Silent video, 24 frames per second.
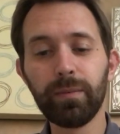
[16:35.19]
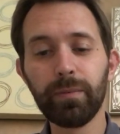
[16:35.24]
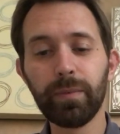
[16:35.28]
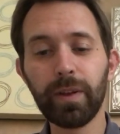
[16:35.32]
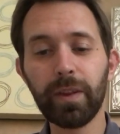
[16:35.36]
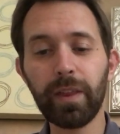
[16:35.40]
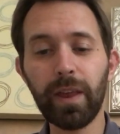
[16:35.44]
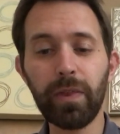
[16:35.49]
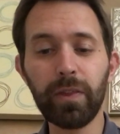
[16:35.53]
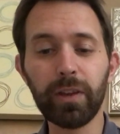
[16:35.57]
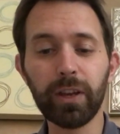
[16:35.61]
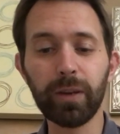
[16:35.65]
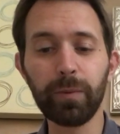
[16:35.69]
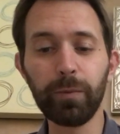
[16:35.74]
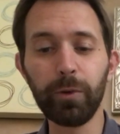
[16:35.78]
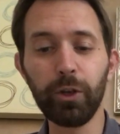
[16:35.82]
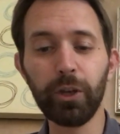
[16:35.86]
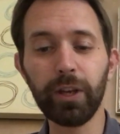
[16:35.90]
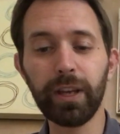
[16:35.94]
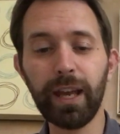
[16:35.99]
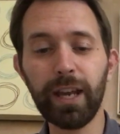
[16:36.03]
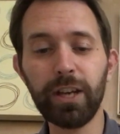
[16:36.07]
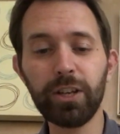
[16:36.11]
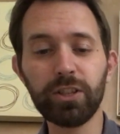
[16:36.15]
but then the
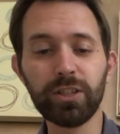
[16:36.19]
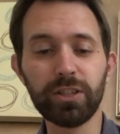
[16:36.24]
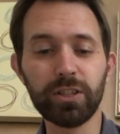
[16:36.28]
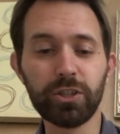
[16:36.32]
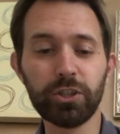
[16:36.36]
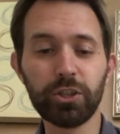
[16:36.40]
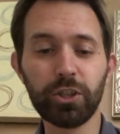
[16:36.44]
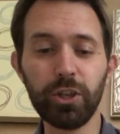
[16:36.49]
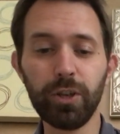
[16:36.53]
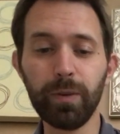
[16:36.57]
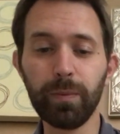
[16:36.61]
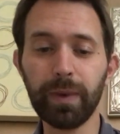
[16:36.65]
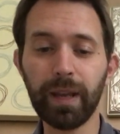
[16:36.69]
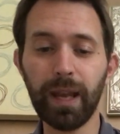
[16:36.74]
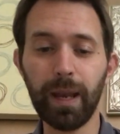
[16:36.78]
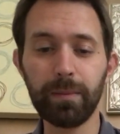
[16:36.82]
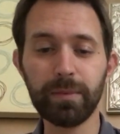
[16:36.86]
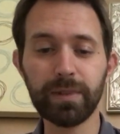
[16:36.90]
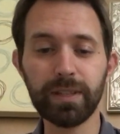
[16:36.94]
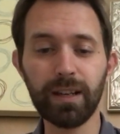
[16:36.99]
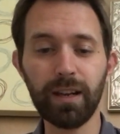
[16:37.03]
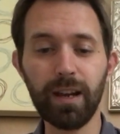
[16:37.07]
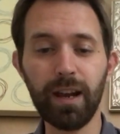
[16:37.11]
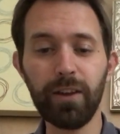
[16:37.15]
communications tube came
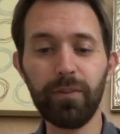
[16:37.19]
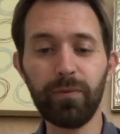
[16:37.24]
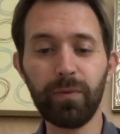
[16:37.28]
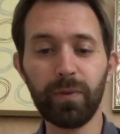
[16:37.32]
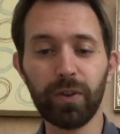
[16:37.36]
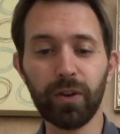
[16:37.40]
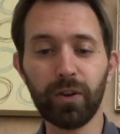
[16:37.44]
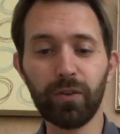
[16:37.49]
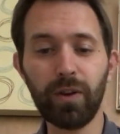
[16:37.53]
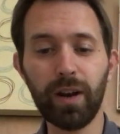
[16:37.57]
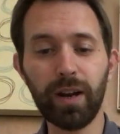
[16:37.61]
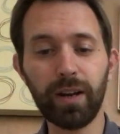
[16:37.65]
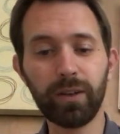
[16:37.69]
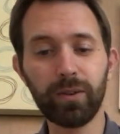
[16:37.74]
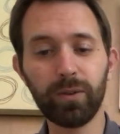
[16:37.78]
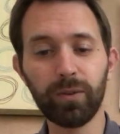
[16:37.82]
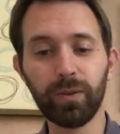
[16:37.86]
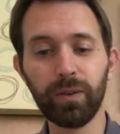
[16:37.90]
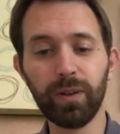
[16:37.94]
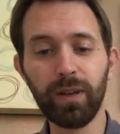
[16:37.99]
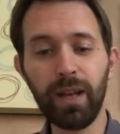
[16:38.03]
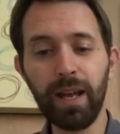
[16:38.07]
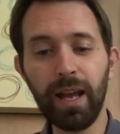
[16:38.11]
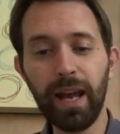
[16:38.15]
to life with a
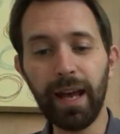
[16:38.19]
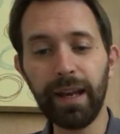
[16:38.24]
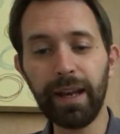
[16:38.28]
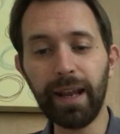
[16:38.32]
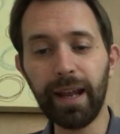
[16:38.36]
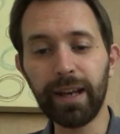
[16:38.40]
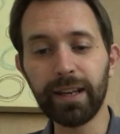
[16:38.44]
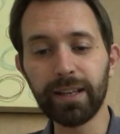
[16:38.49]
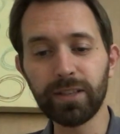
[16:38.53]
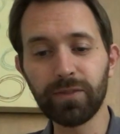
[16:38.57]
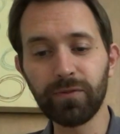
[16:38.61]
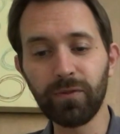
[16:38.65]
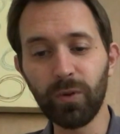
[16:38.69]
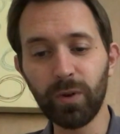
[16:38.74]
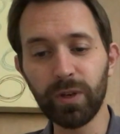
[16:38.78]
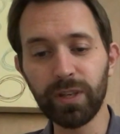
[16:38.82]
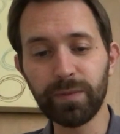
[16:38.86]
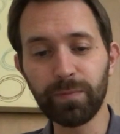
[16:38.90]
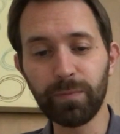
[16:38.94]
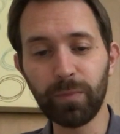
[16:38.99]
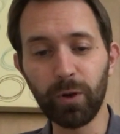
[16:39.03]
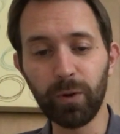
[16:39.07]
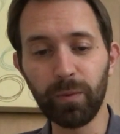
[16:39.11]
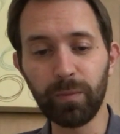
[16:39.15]
crackle, and Anna's voice
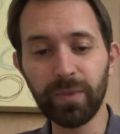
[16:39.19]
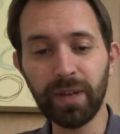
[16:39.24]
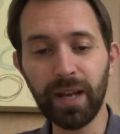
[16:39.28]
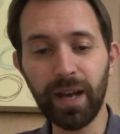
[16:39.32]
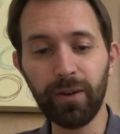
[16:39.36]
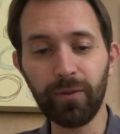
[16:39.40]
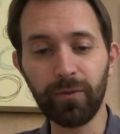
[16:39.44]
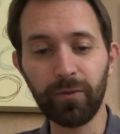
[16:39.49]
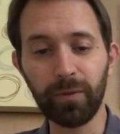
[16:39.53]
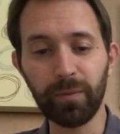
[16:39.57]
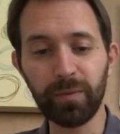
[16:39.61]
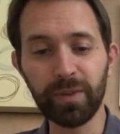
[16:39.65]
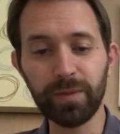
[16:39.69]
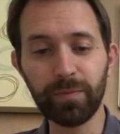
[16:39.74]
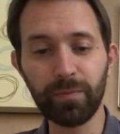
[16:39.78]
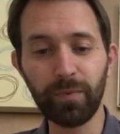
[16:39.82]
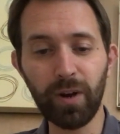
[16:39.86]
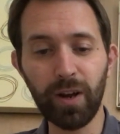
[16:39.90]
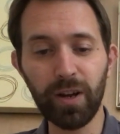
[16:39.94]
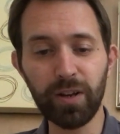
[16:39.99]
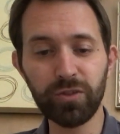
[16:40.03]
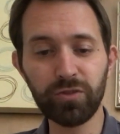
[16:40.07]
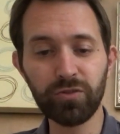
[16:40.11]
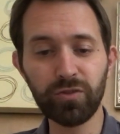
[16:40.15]
boomed out from its
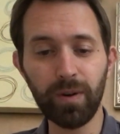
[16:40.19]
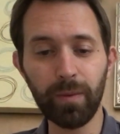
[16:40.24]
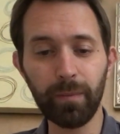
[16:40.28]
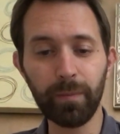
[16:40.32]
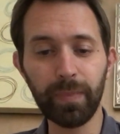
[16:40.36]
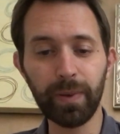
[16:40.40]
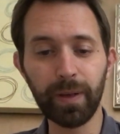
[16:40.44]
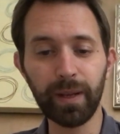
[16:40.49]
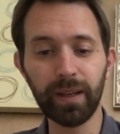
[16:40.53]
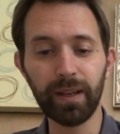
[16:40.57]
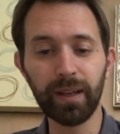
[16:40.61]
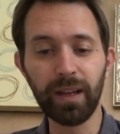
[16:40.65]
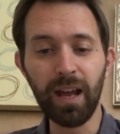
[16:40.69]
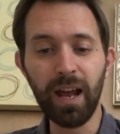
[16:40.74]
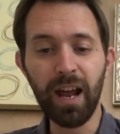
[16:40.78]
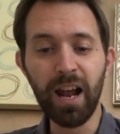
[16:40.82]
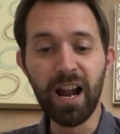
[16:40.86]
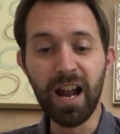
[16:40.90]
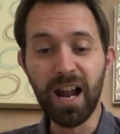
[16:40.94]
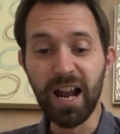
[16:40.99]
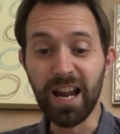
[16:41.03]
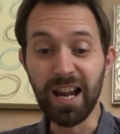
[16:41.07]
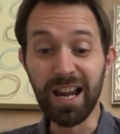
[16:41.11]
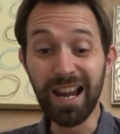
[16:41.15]
brass trumpet.
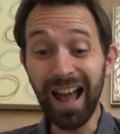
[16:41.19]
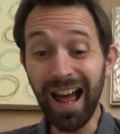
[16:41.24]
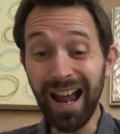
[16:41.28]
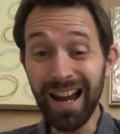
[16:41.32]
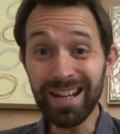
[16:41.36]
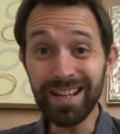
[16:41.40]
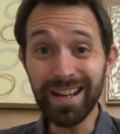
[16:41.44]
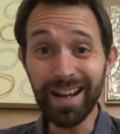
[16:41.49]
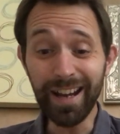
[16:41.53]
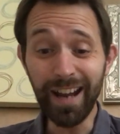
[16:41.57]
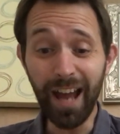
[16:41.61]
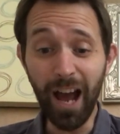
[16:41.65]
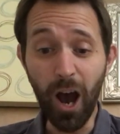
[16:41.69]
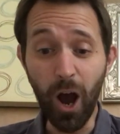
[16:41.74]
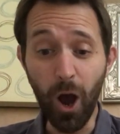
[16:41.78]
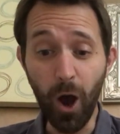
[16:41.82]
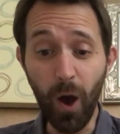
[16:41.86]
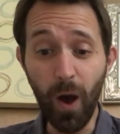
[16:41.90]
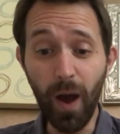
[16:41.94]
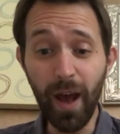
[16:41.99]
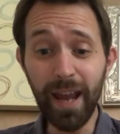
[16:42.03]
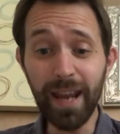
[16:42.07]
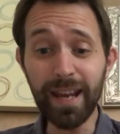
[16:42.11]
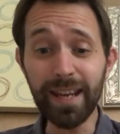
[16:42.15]
"London
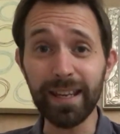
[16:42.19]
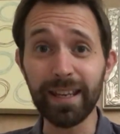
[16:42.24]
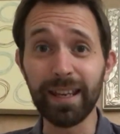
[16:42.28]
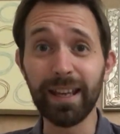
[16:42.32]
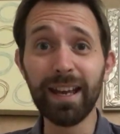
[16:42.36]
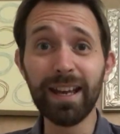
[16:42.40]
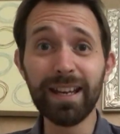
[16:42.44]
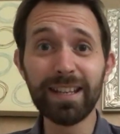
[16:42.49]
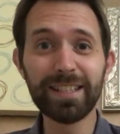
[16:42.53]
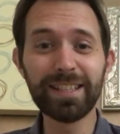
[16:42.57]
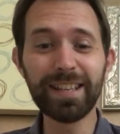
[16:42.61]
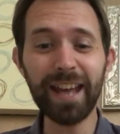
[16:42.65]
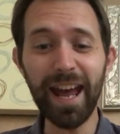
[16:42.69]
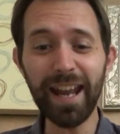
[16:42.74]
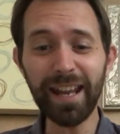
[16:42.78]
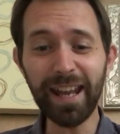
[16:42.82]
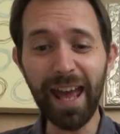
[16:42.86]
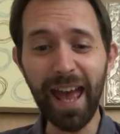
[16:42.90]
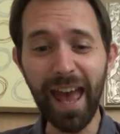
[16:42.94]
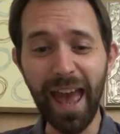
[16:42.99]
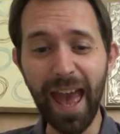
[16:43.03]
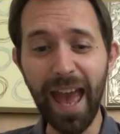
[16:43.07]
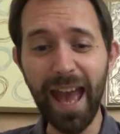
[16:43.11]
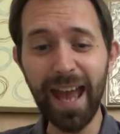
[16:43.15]
ahoy! Dead
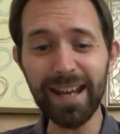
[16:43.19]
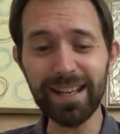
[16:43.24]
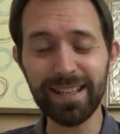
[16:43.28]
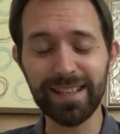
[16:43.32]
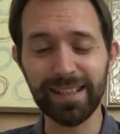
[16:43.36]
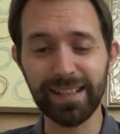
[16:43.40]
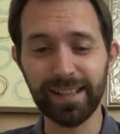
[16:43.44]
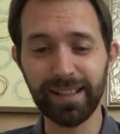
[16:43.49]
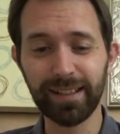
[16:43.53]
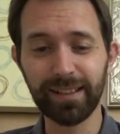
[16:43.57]
ahead!"